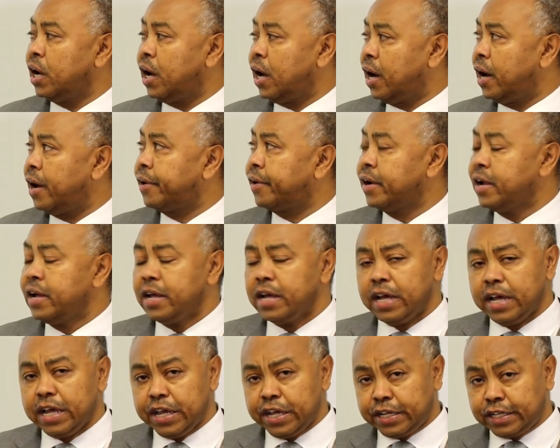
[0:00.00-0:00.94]
are
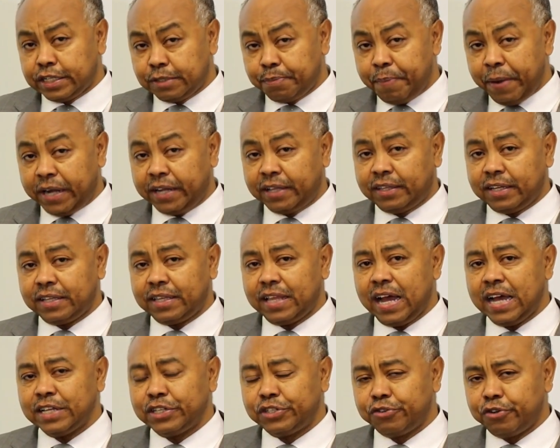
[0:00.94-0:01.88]

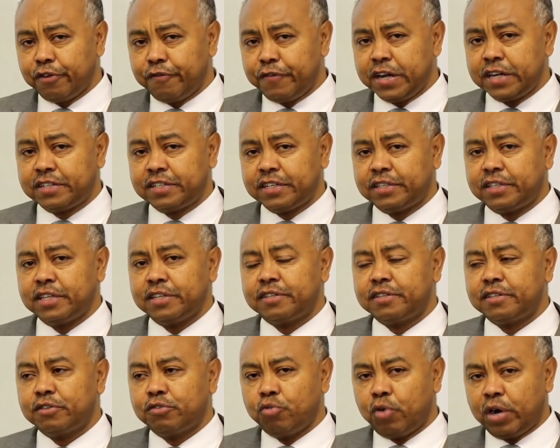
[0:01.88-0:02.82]
expected as
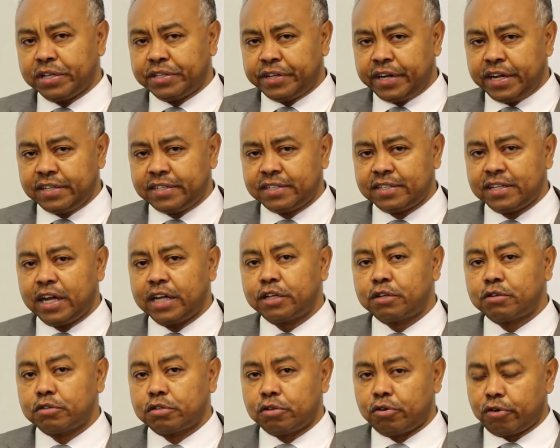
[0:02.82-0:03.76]
universities to address
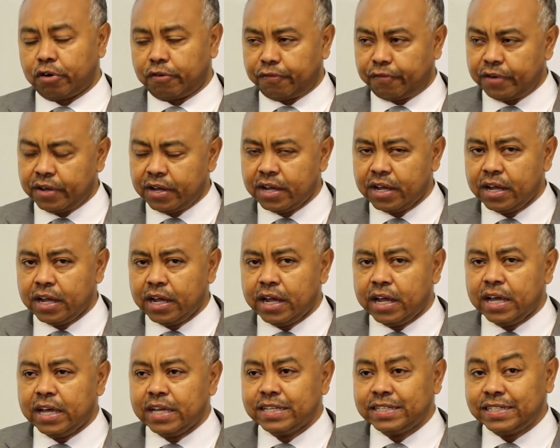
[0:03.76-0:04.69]
and to solve.
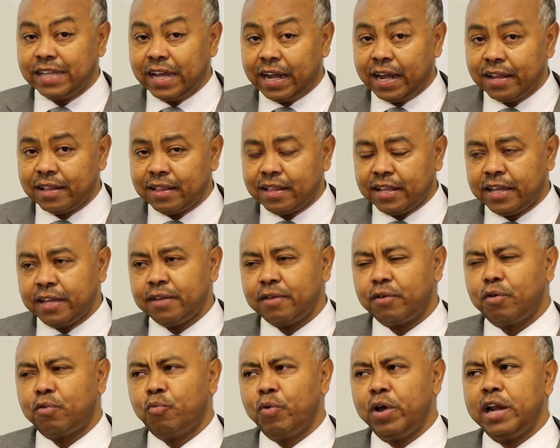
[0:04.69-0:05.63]

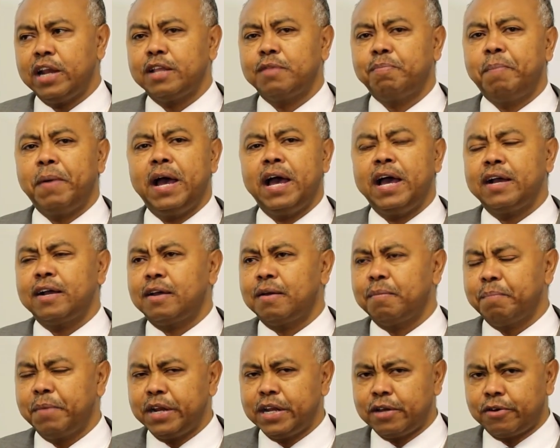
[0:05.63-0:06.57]
Secondly, World
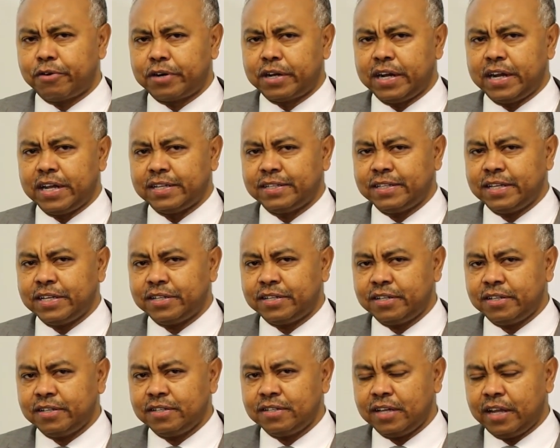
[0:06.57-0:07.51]
Bank, many
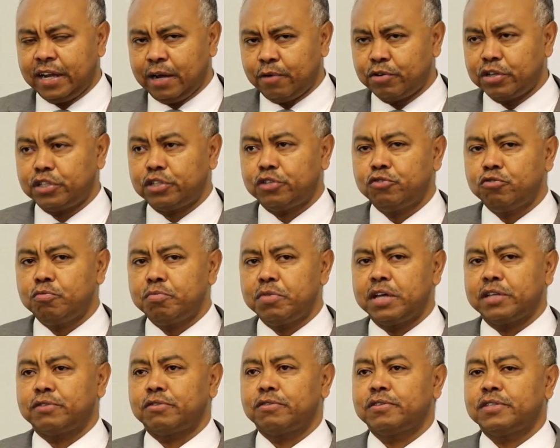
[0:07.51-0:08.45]
organizations, and I would assume
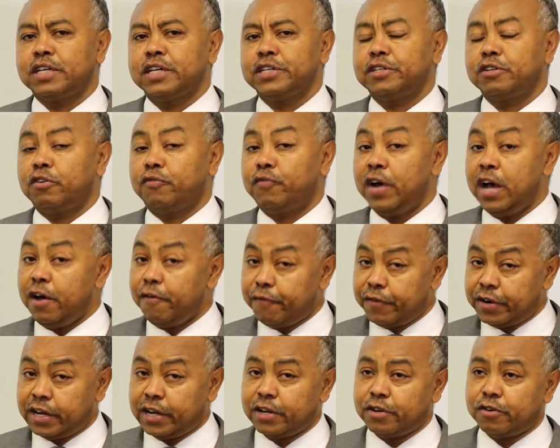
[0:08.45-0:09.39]
the Association of
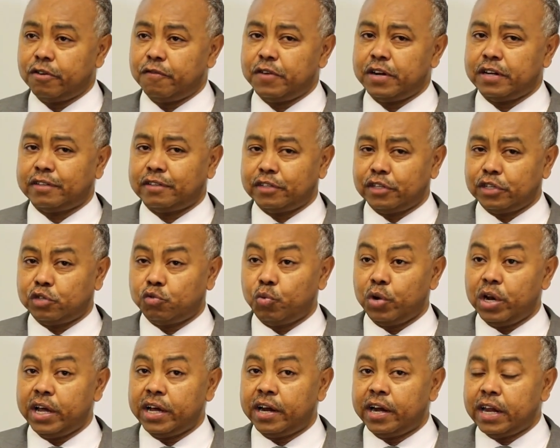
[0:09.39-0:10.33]
African Universities
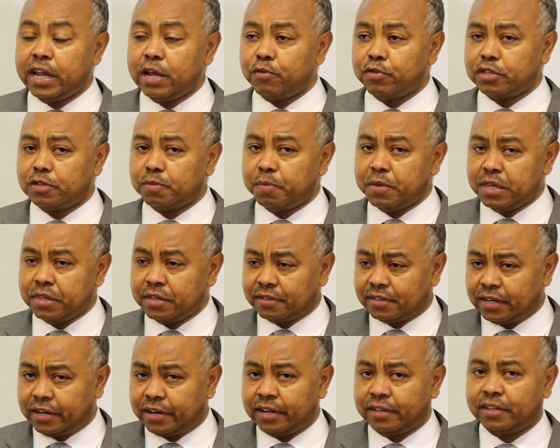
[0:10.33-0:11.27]
will agree with me, the
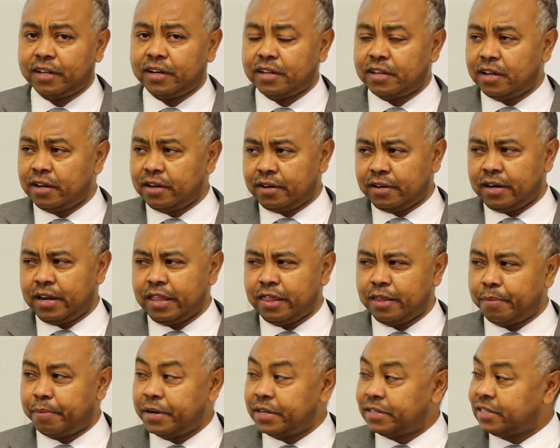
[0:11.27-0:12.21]
Secretary General
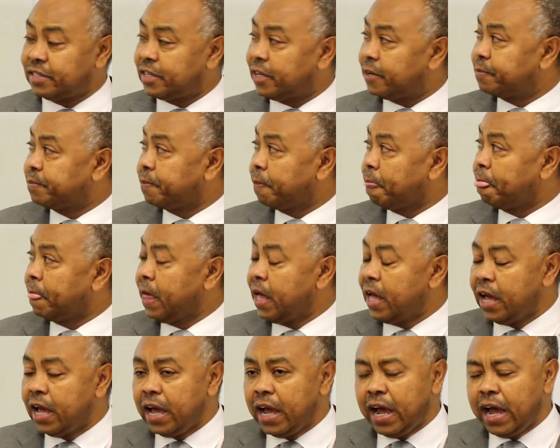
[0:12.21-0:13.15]
and the President.
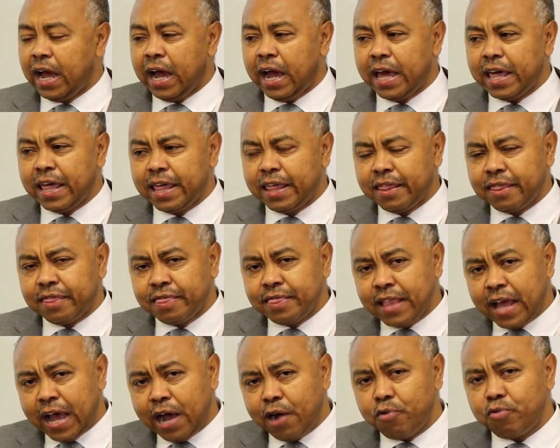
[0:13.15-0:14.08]

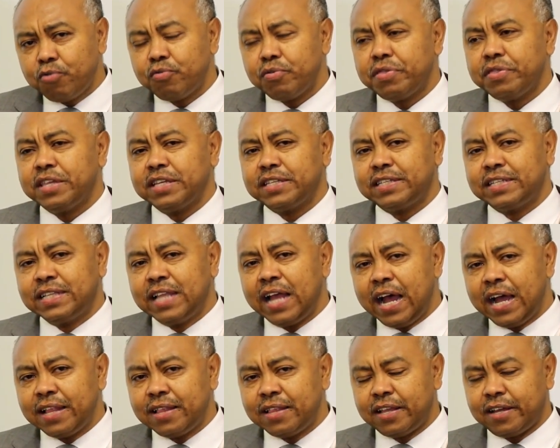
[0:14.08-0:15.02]
Now the
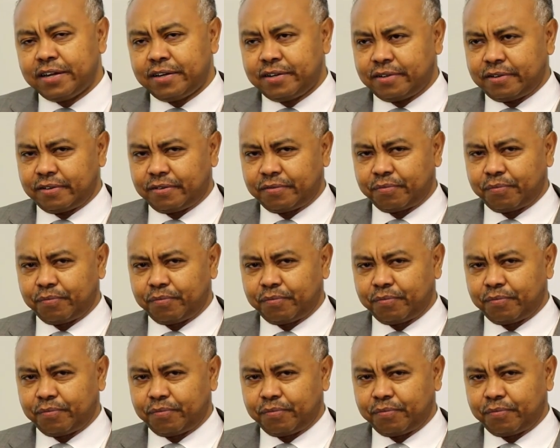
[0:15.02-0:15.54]
standard,